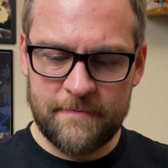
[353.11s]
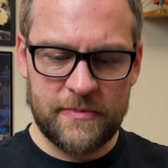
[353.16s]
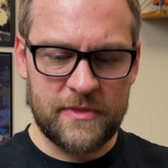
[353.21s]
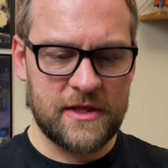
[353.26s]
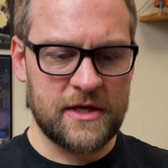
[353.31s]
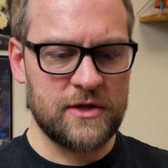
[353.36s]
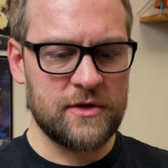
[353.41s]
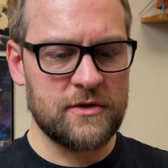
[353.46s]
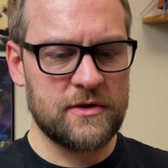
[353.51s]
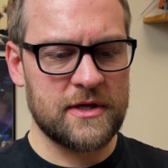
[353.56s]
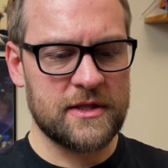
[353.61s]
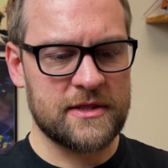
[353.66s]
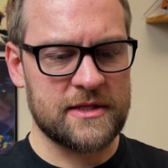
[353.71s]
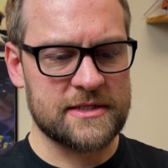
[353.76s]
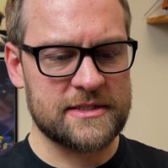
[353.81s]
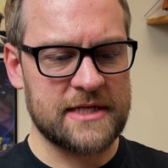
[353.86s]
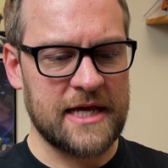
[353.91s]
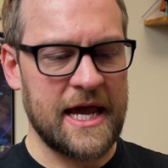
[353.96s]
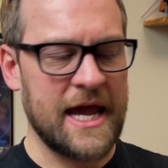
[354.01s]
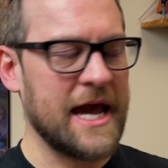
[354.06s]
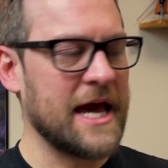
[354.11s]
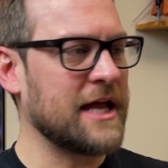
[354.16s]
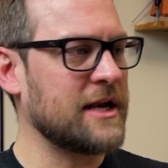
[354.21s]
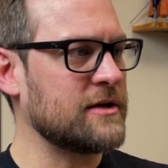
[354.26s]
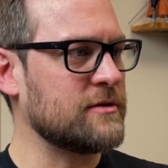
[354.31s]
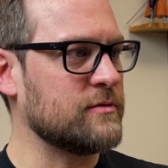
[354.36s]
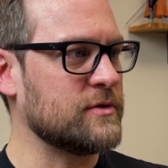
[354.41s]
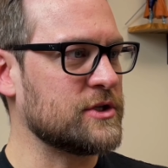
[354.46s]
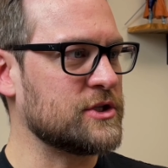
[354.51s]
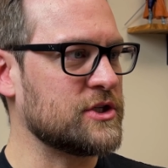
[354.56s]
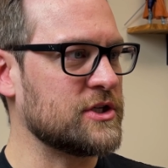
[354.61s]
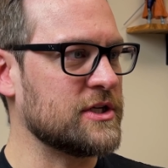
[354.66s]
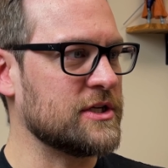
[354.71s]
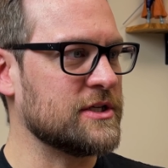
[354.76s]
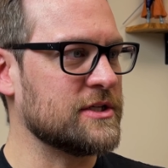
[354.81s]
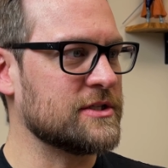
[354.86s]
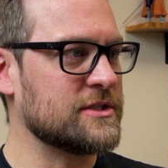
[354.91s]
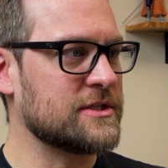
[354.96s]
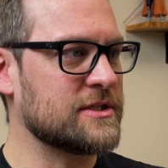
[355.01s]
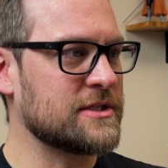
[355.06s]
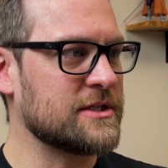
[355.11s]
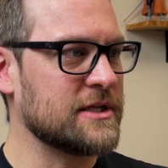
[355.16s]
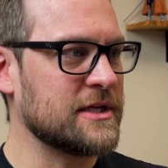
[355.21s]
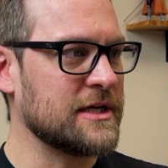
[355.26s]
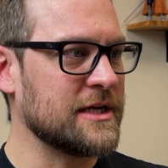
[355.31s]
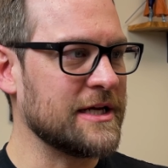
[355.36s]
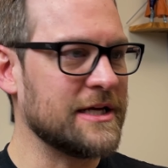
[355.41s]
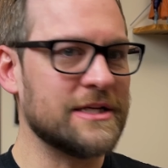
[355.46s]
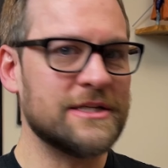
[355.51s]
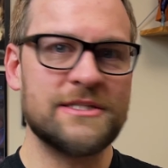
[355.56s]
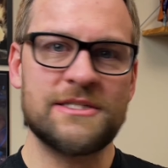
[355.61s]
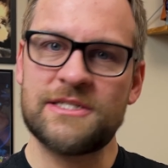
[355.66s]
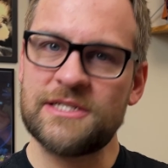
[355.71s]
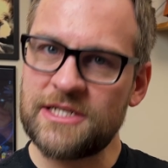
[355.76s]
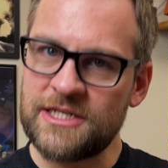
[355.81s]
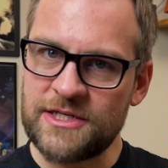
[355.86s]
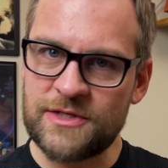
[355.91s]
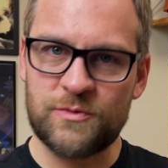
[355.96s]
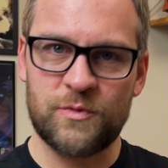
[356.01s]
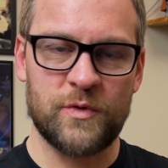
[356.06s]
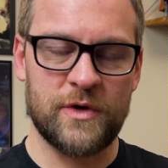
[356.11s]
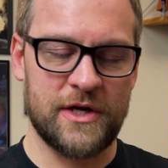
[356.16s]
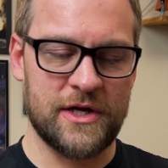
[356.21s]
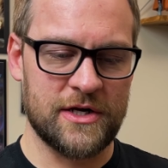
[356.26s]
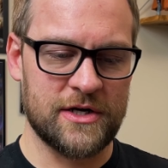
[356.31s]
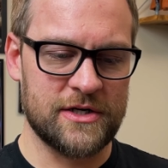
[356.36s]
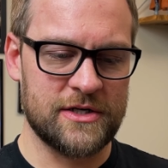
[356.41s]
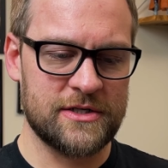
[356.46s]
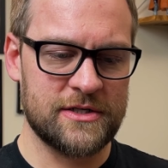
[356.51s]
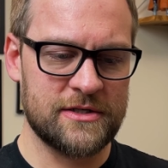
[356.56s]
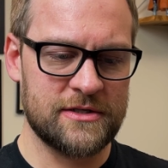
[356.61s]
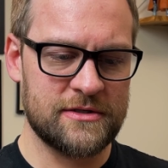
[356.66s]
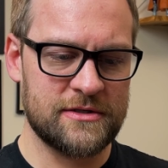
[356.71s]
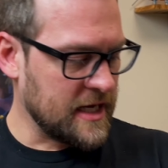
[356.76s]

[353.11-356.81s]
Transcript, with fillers: Then you get this hat, which is indeed weird.